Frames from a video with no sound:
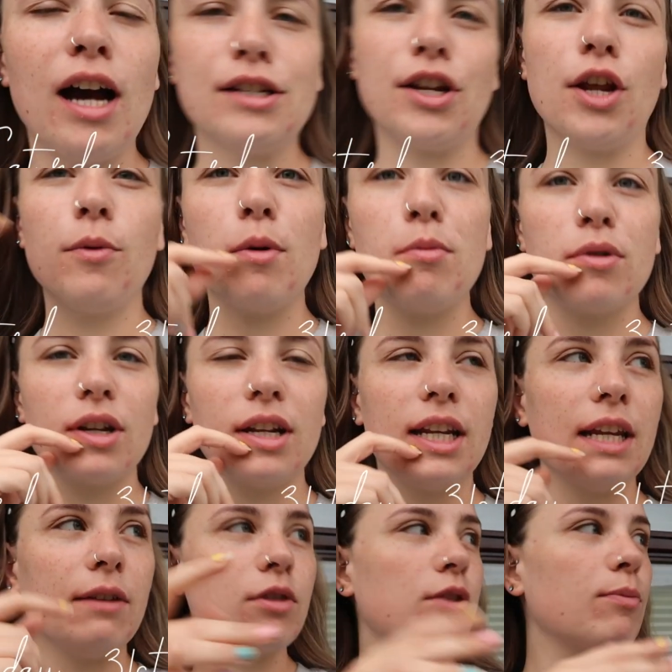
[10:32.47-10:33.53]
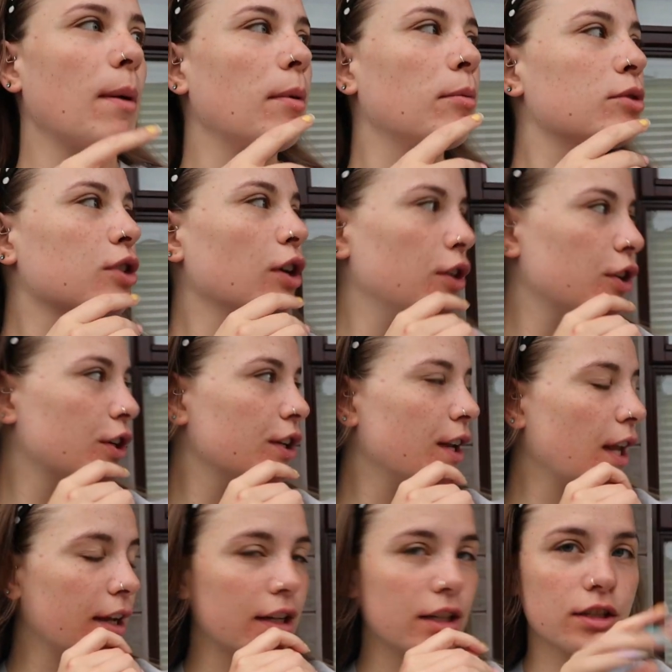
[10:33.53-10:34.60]
I don't know when we're going to leave because my mum's going looking
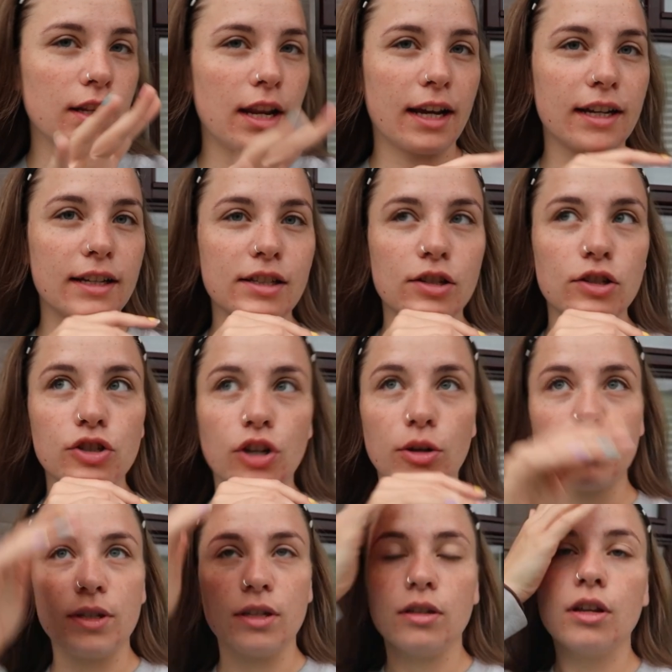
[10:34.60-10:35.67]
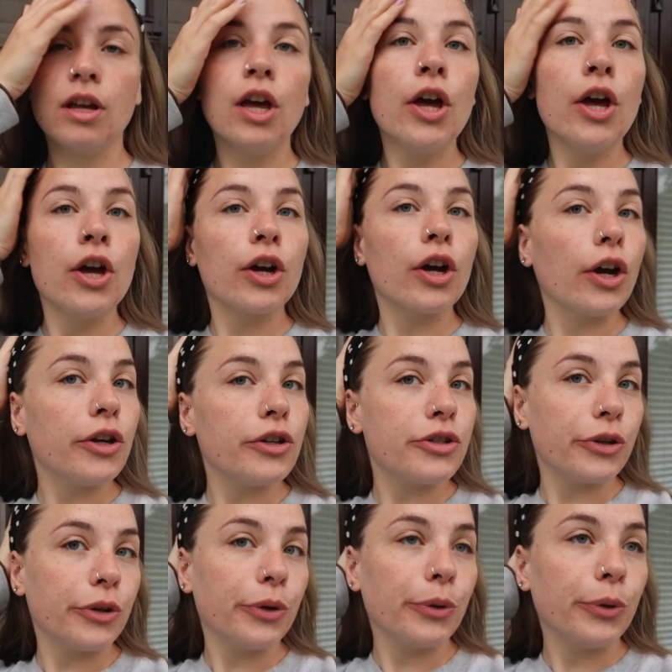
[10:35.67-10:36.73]
like St Agnes at the shops and go
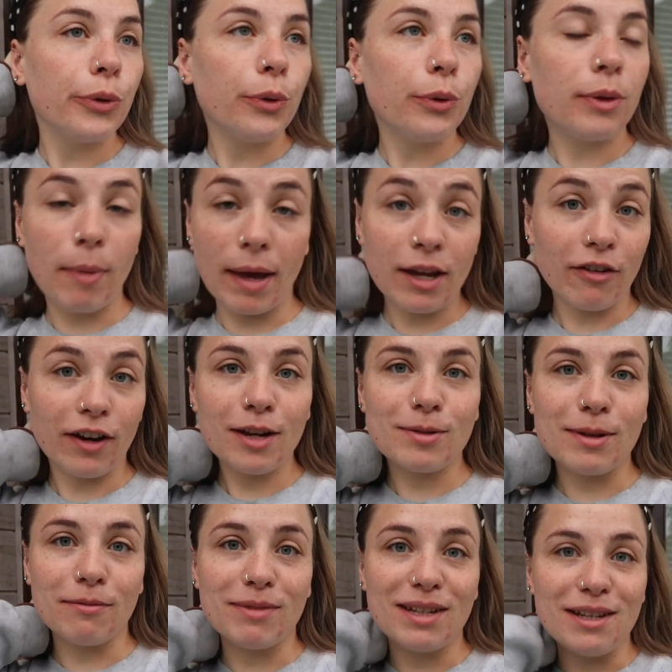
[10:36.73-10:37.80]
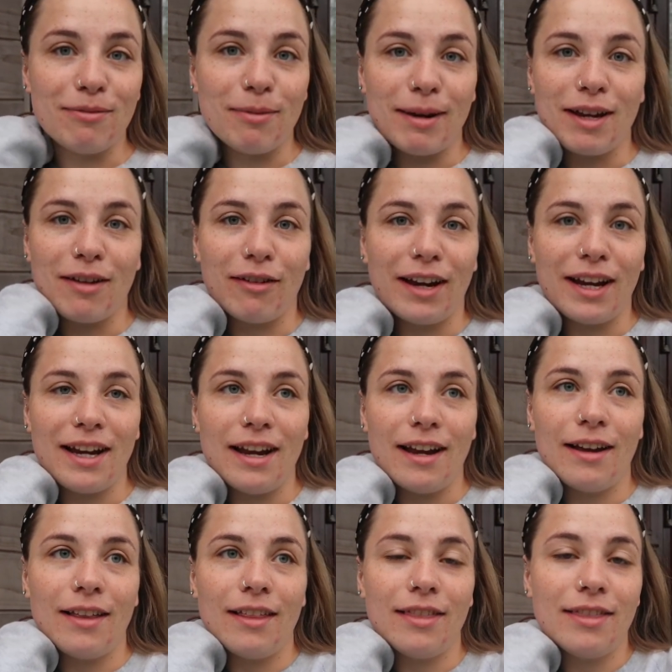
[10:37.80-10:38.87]
to the bakery because I haven't been to the bakery
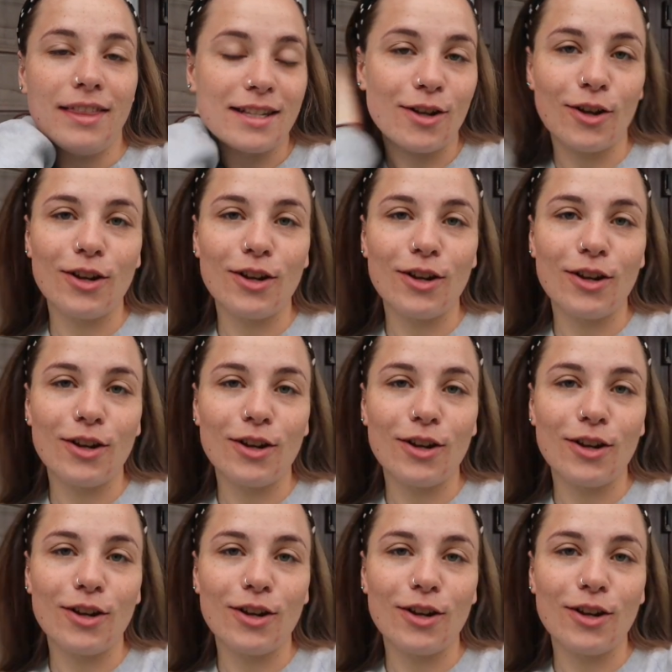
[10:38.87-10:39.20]
this